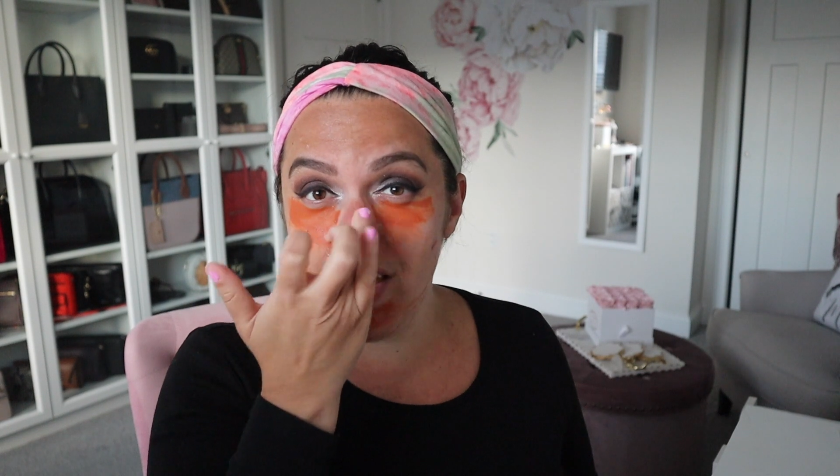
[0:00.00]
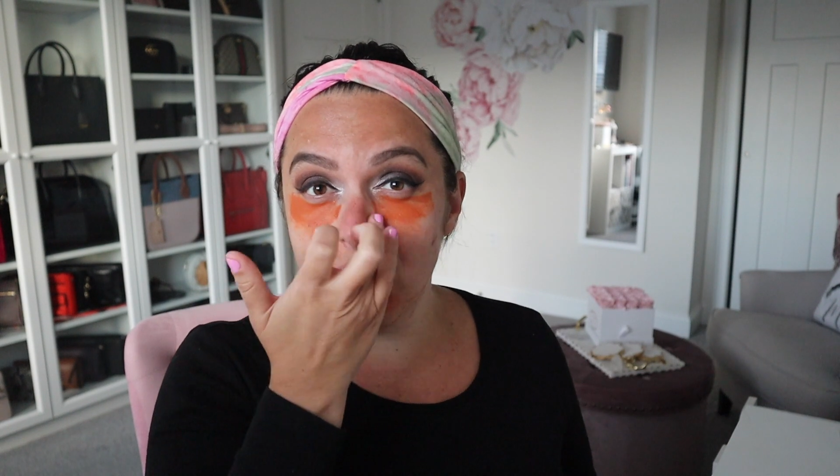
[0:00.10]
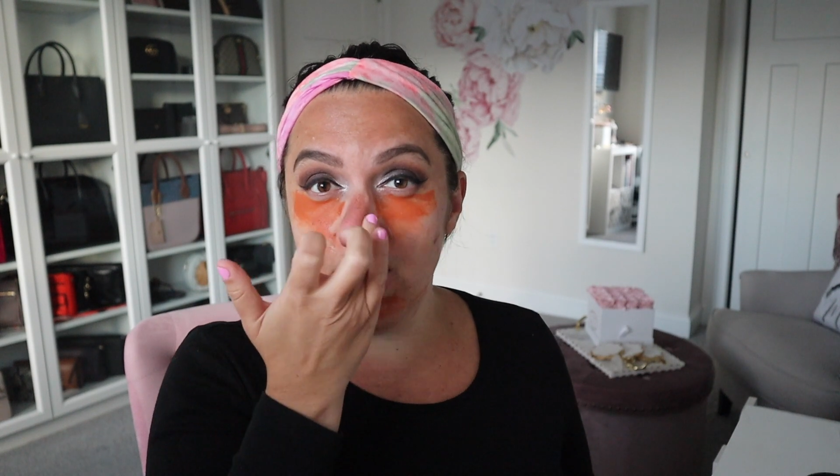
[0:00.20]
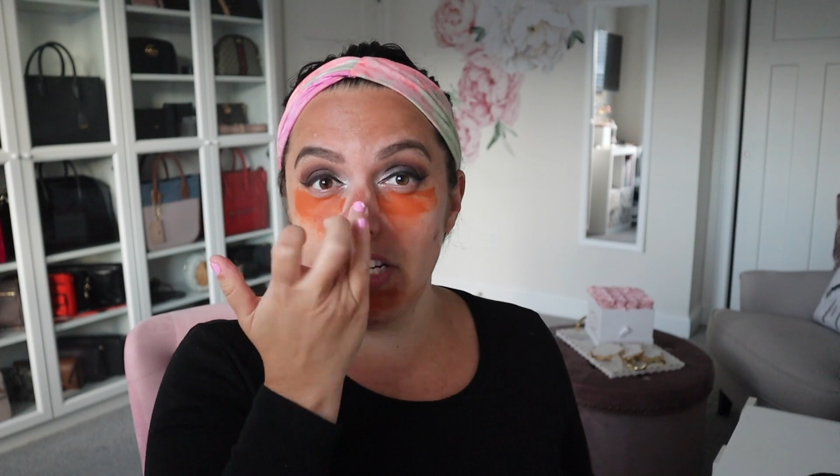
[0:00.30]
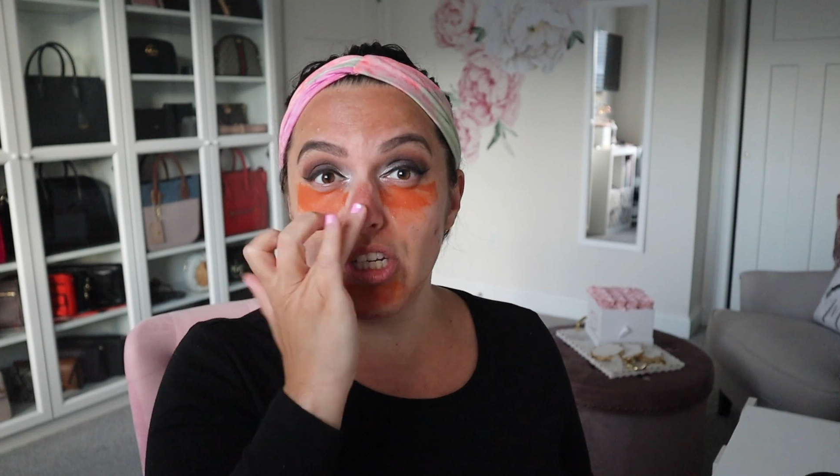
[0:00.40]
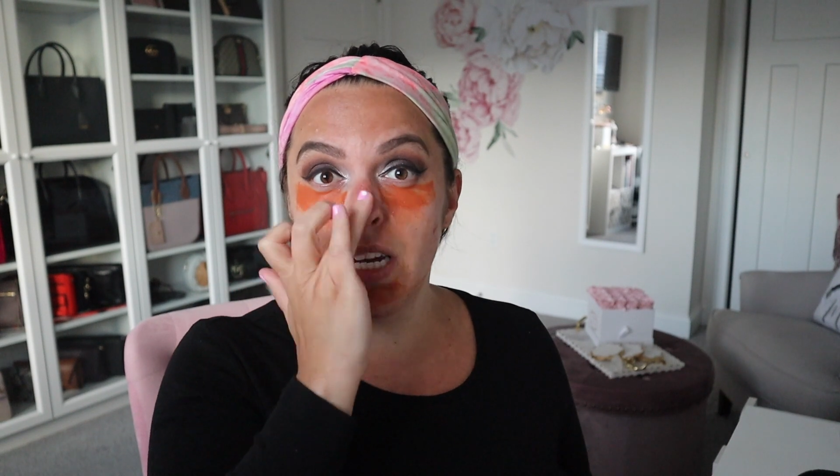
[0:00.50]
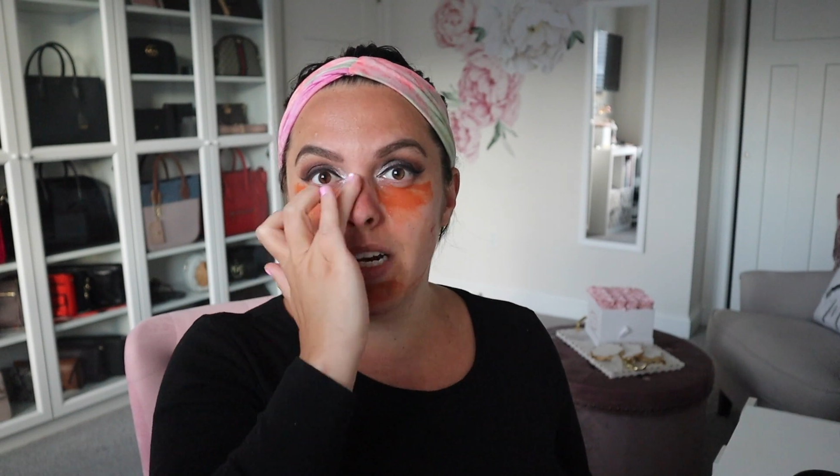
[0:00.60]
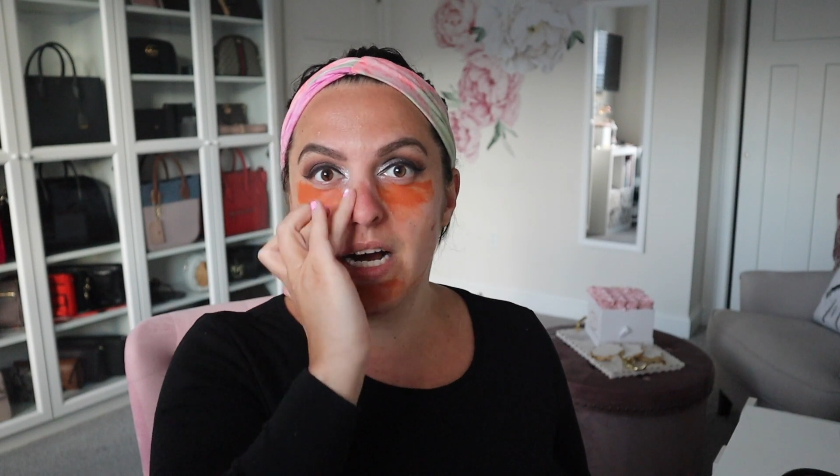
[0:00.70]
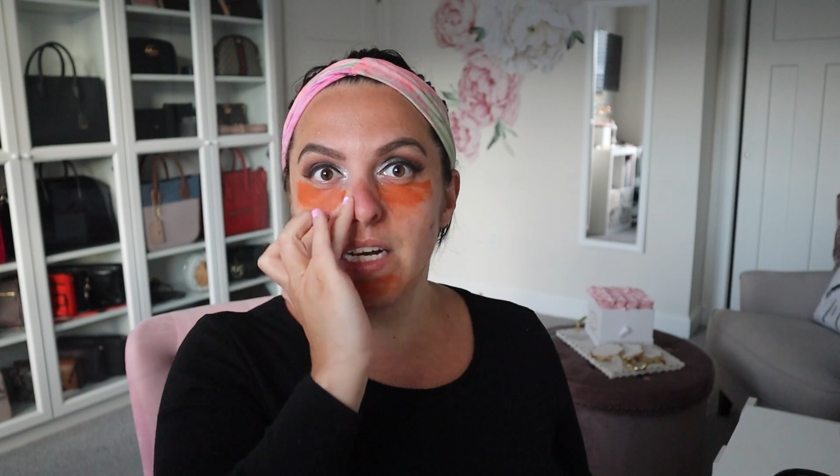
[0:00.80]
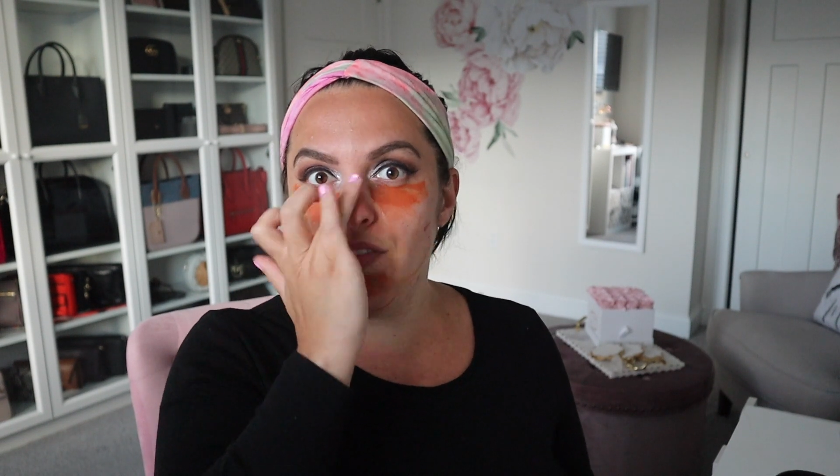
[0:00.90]
foundation and
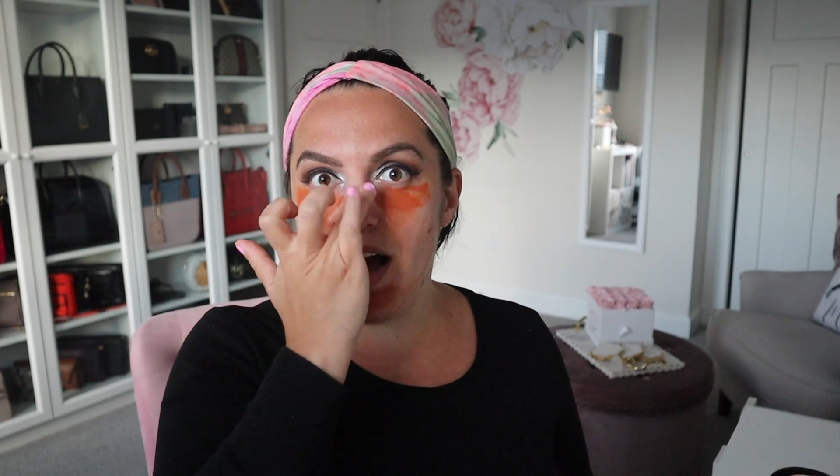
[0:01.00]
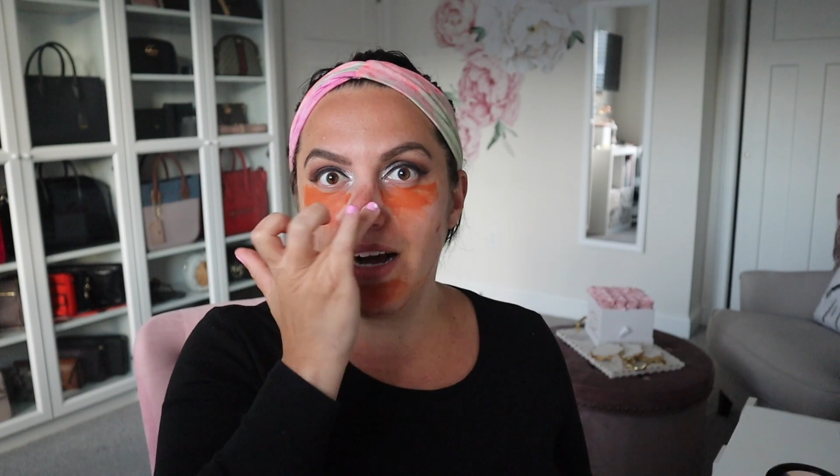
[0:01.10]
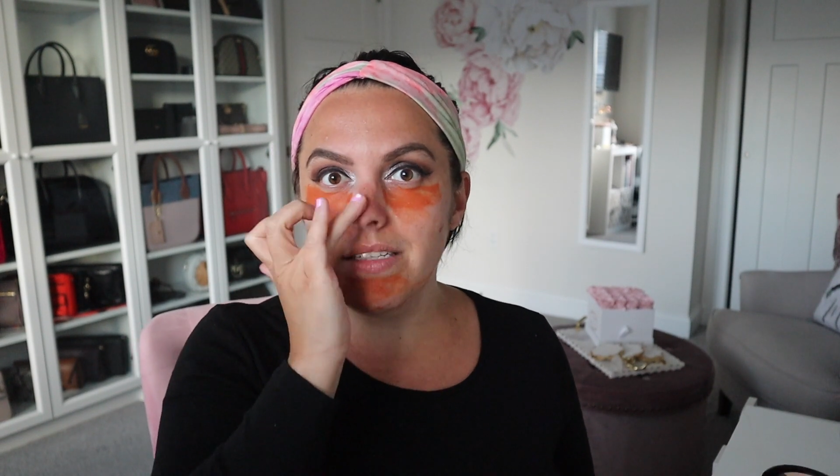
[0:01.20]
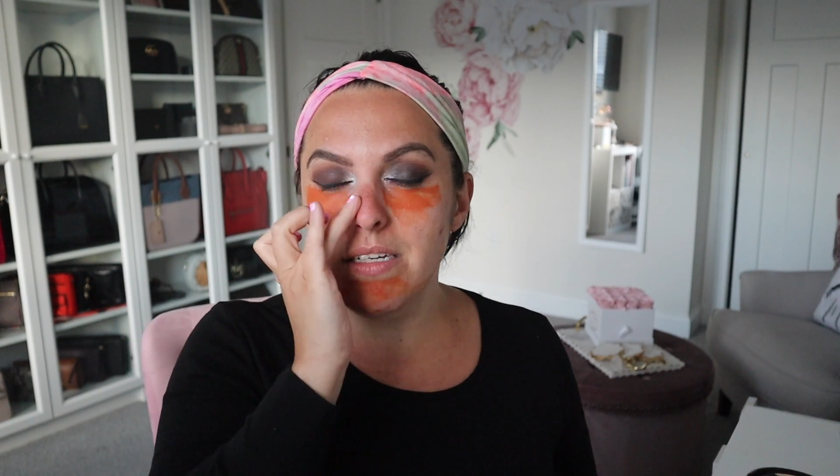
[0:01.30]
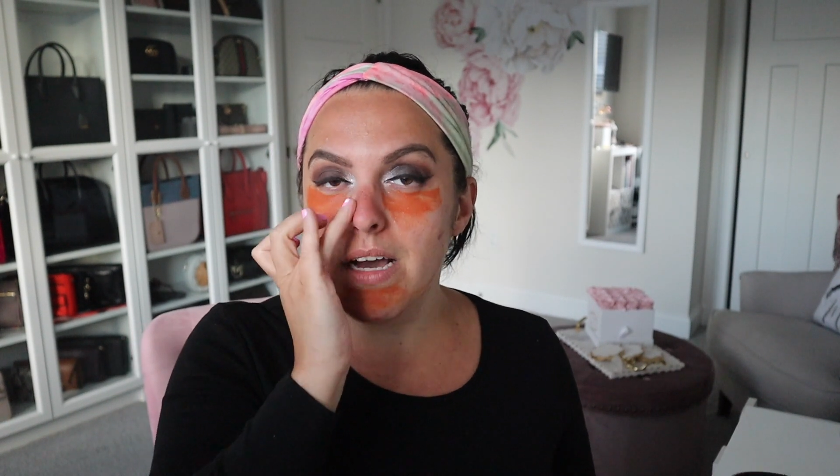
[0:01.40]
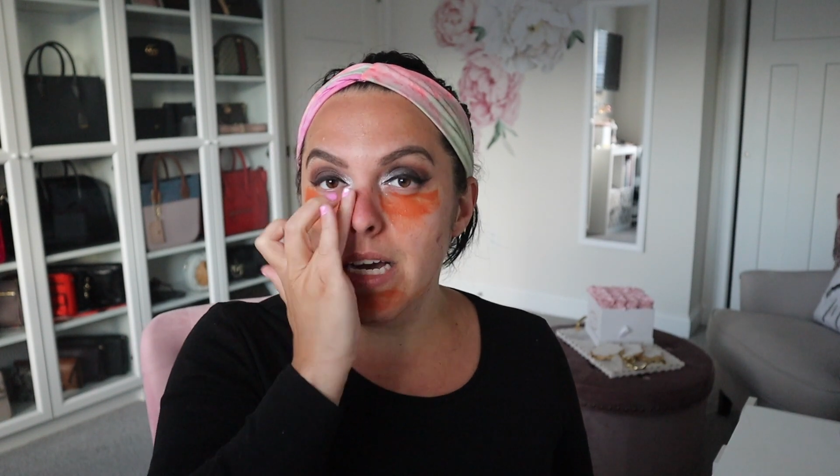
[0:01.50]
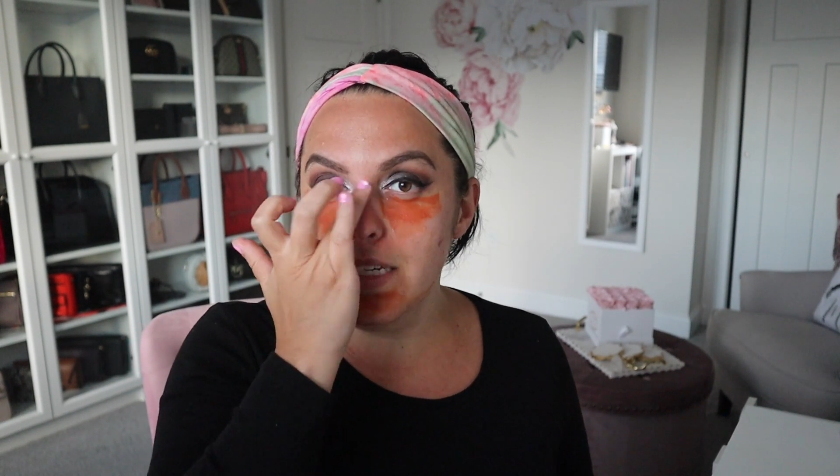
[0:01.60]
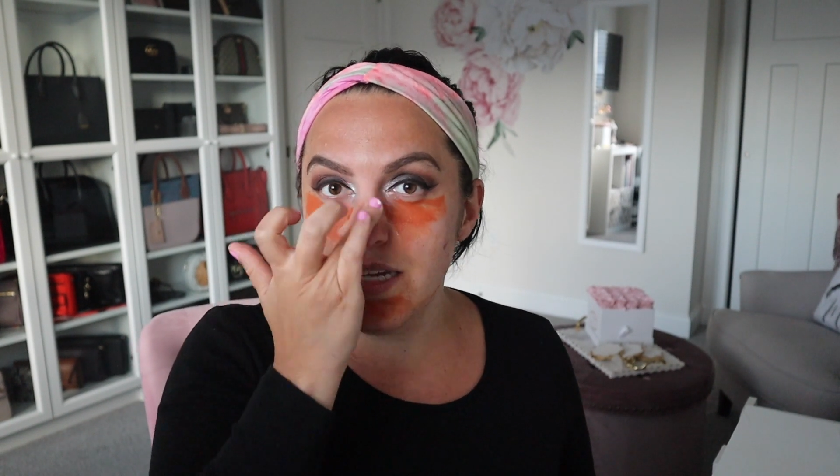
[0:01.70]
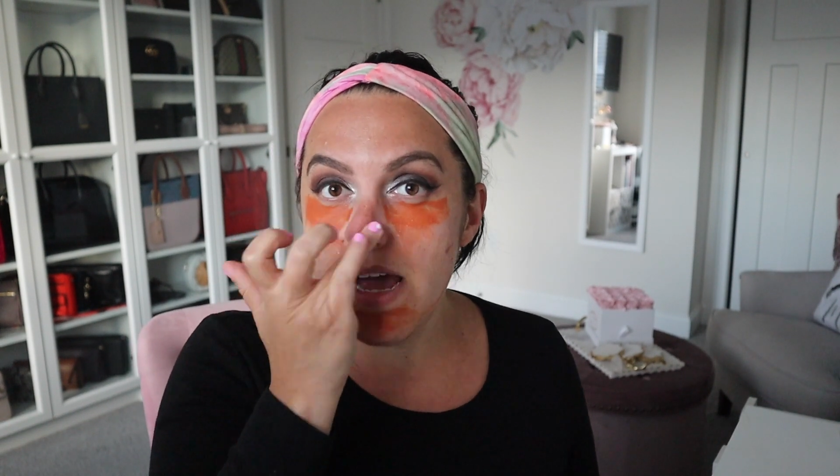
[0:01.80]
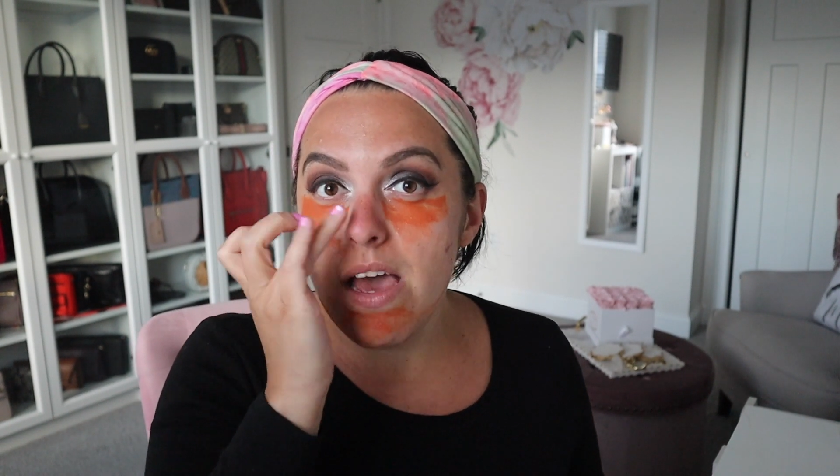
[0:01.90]
kind of oxidize,